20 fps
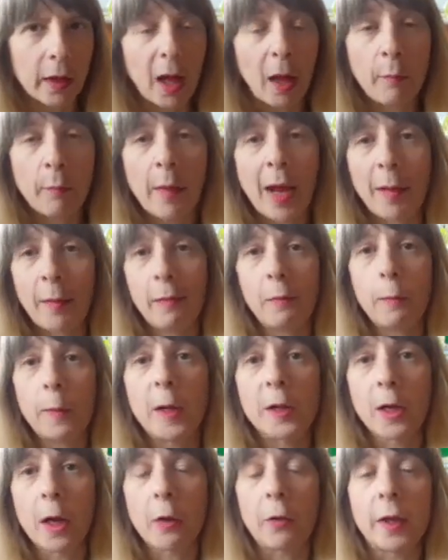then maybe
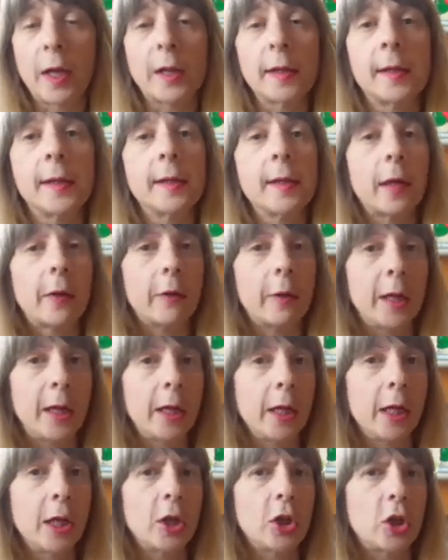we don't
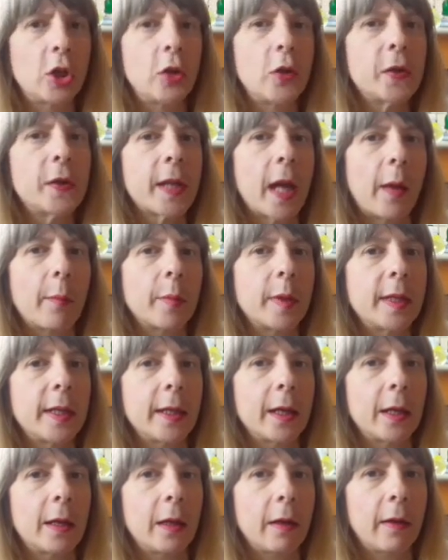necessarily choose that
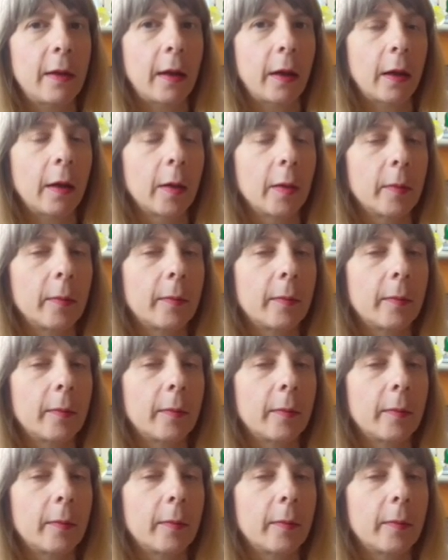particular thing.